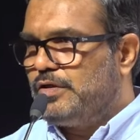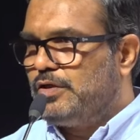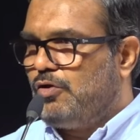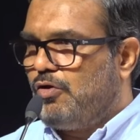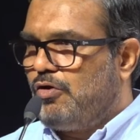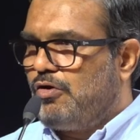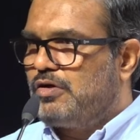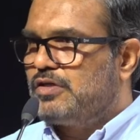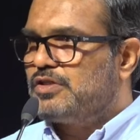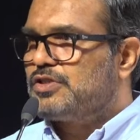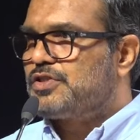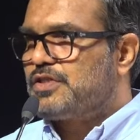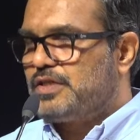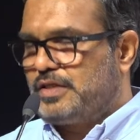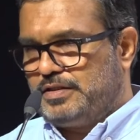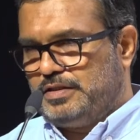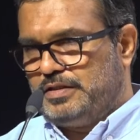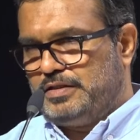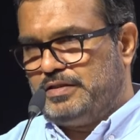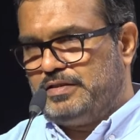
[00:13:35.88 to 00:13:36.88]
long
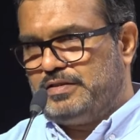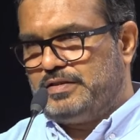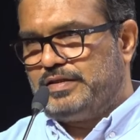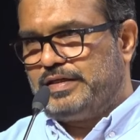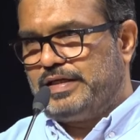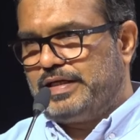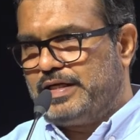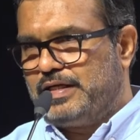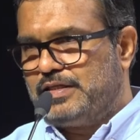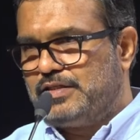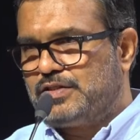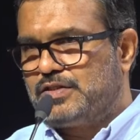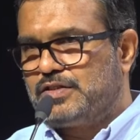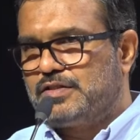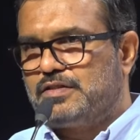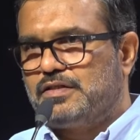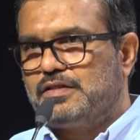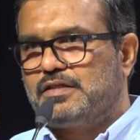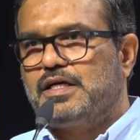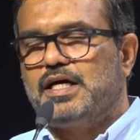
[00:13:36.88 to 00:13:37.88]
struggle
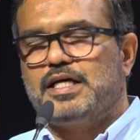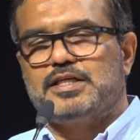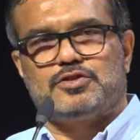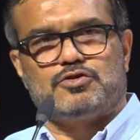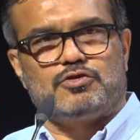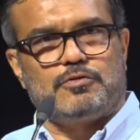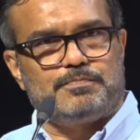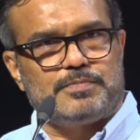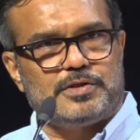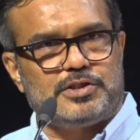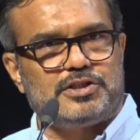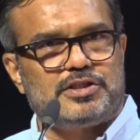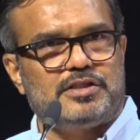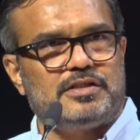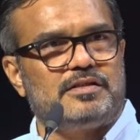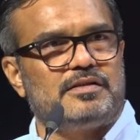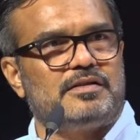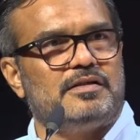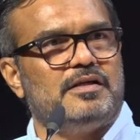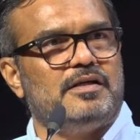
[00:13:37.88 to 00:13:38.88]
against caste oppression,
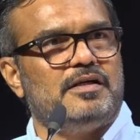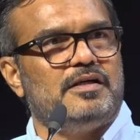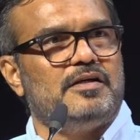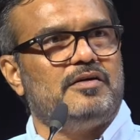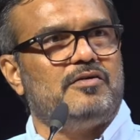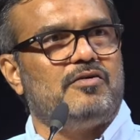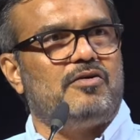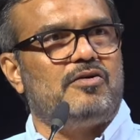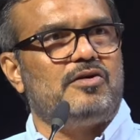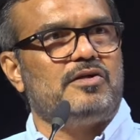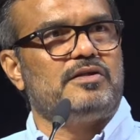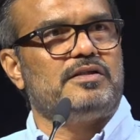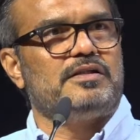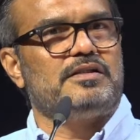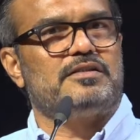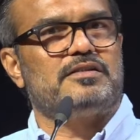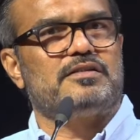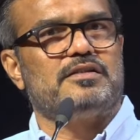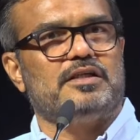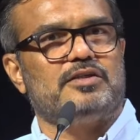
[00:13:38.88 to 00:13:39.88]
all
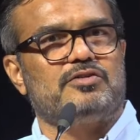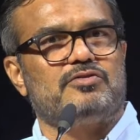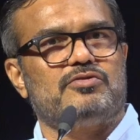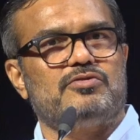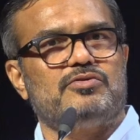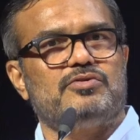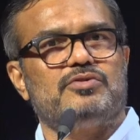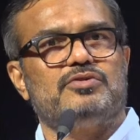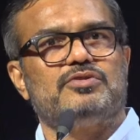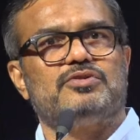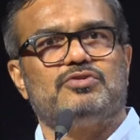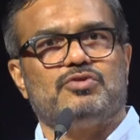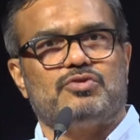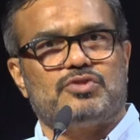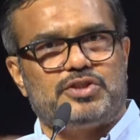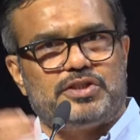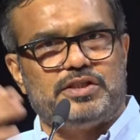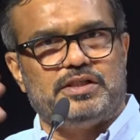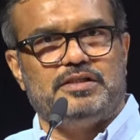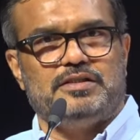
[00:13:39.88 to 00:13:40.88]
this led to
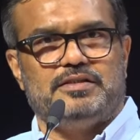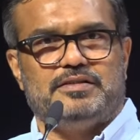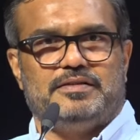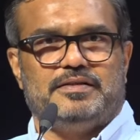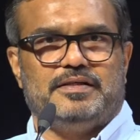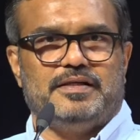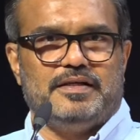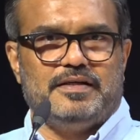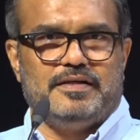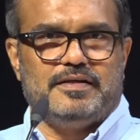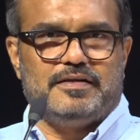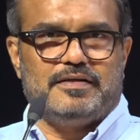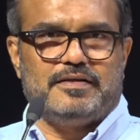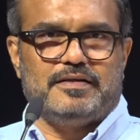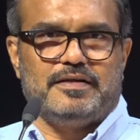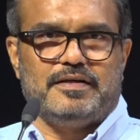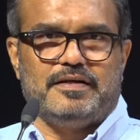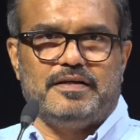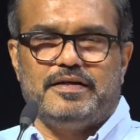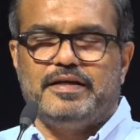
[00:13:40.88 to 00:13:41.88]
social
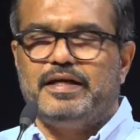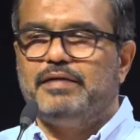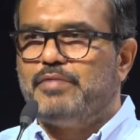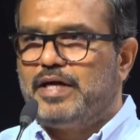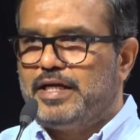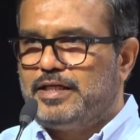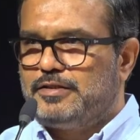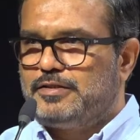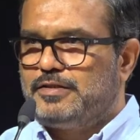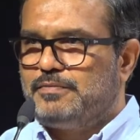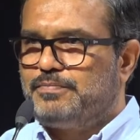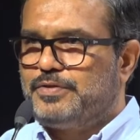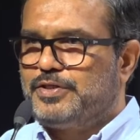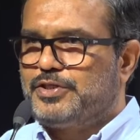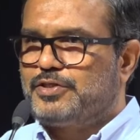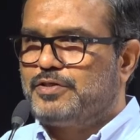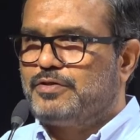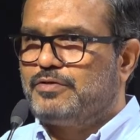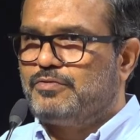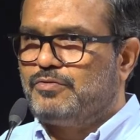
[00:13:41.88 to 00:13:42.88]

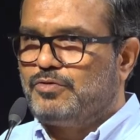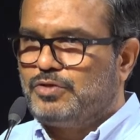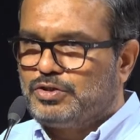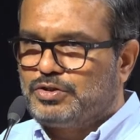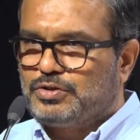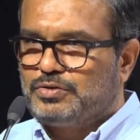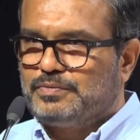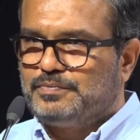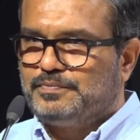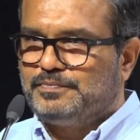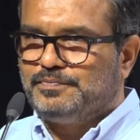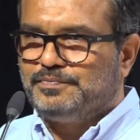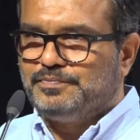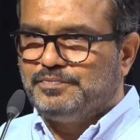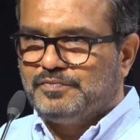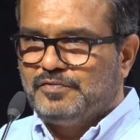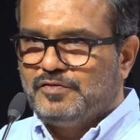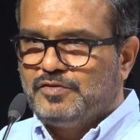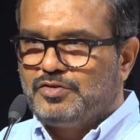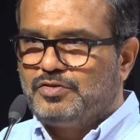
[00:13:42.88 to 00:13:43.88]
emancipation also.
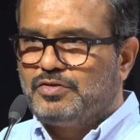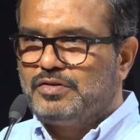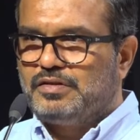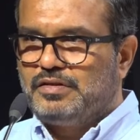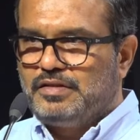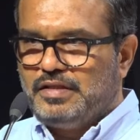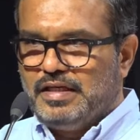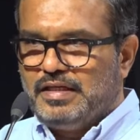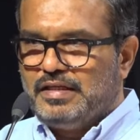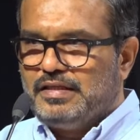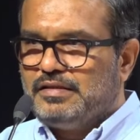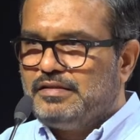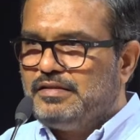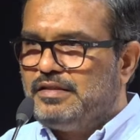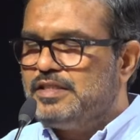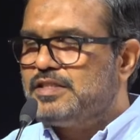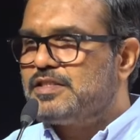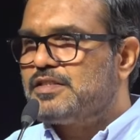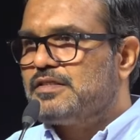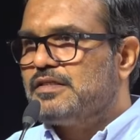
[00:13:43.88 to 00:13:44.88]
So
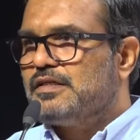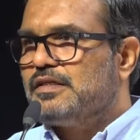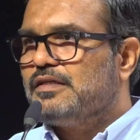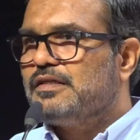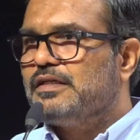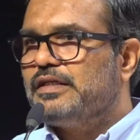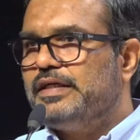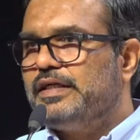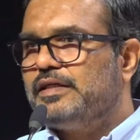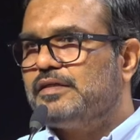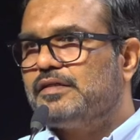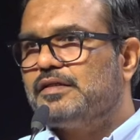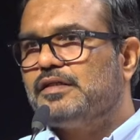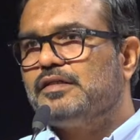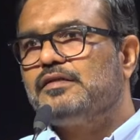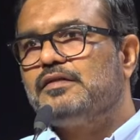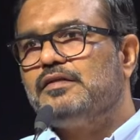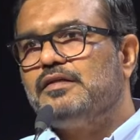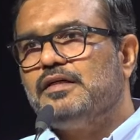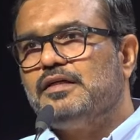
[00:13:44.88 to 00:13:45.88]
this created
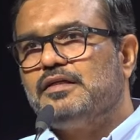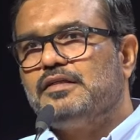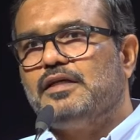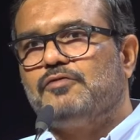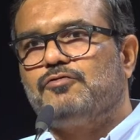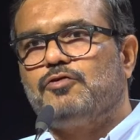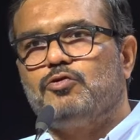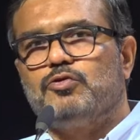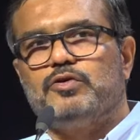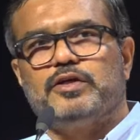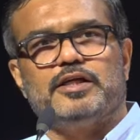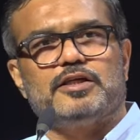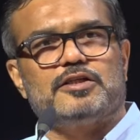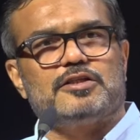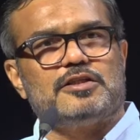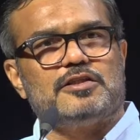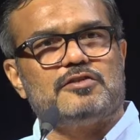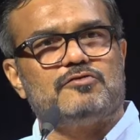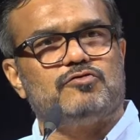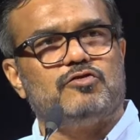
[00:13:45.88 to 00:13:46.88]
the
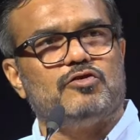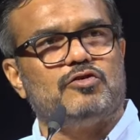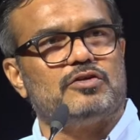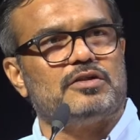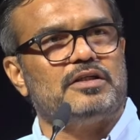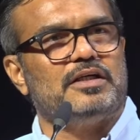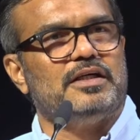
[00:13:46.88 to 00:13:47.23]
foundation for